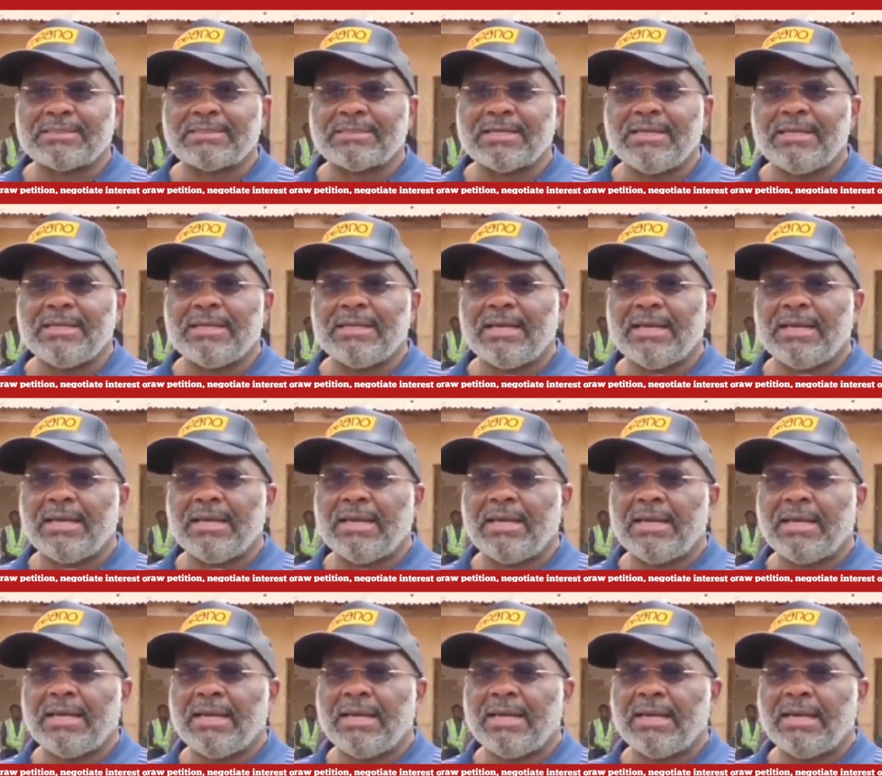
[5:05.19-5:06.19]
to be able to
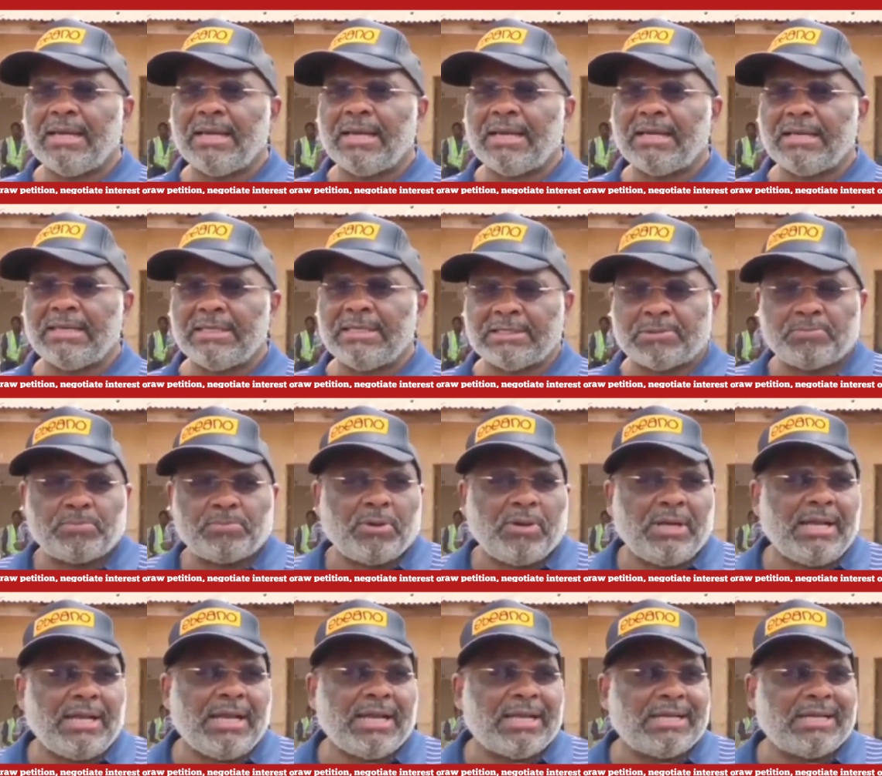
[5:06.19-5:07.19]
go through his legal
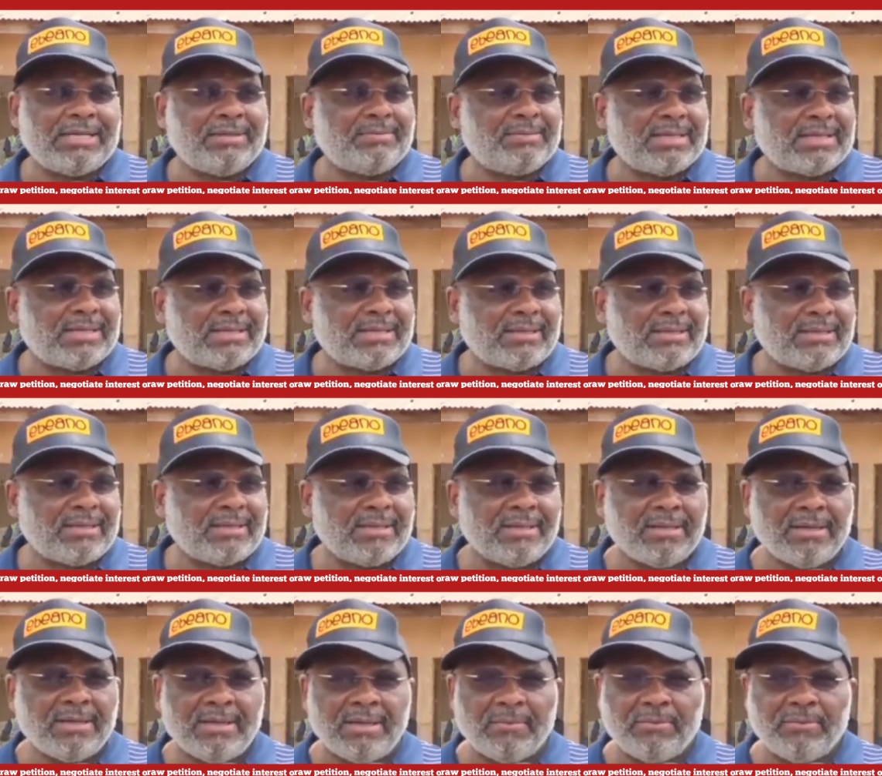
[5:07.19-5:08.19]
process and let the
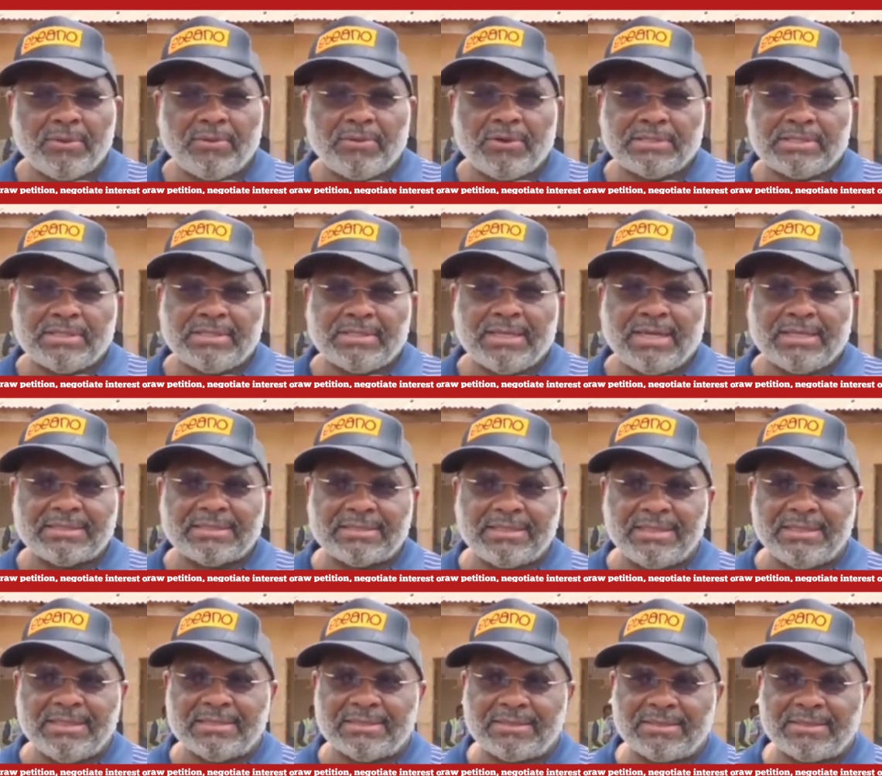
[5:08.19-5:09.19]
court rule
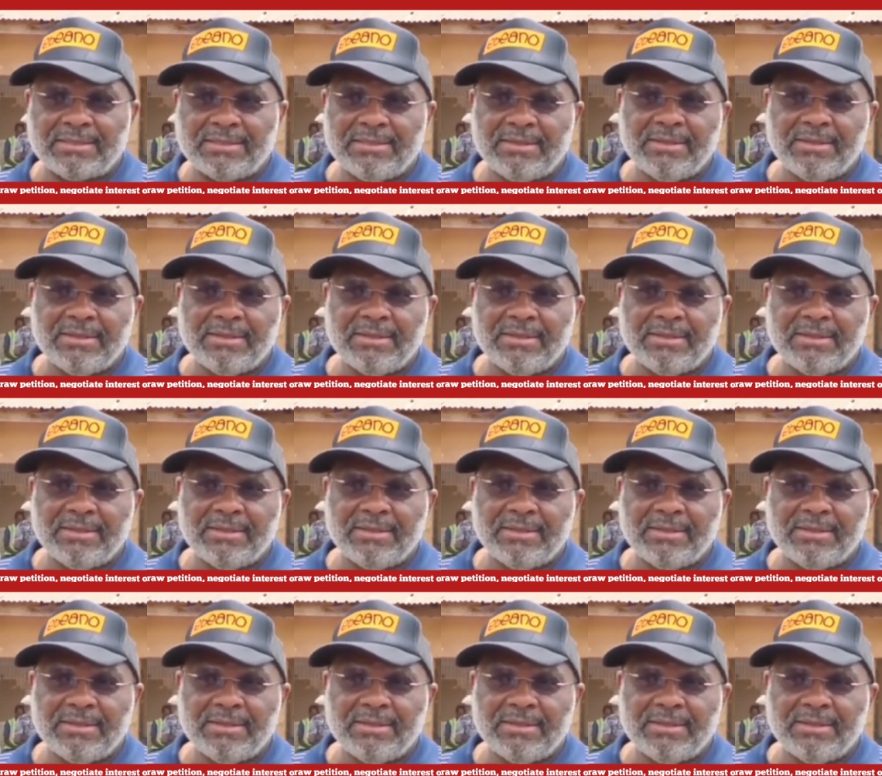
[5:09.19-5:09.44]
as regards